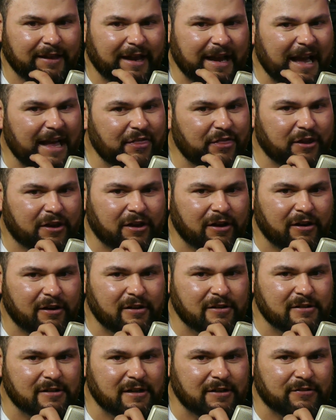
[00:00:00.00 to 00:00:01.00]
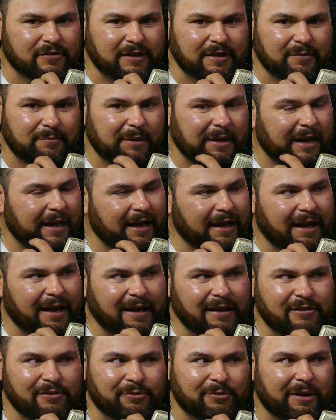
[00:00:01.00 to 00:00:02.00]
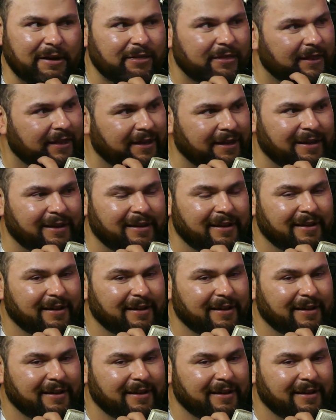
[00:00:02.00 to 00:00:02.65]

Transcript: I got the courage, and I was like, man, I gotta do the right thing.